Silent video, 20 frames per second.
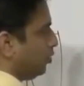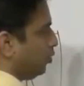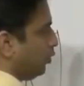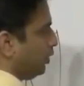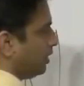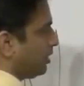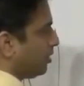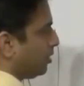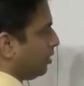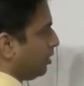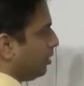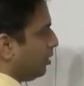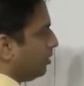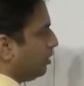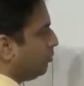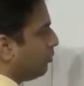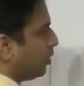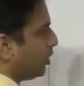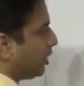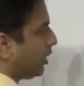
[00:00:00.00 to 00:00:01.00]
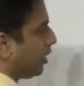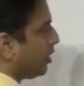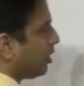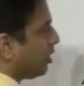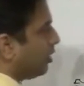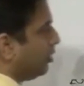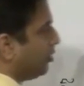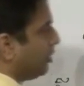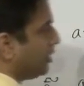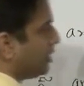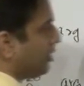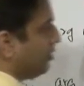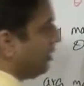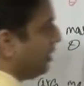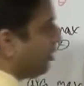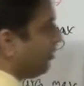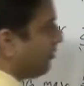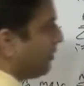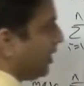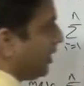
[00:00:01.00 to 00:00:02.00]
with the Monte Carlo
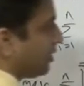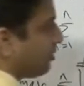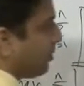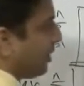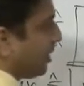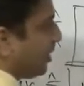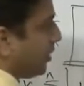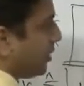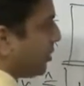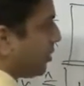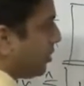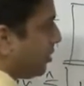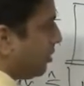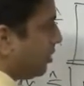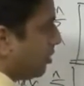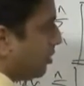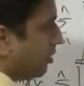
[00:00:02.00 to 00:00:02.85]
estimate of the expectation.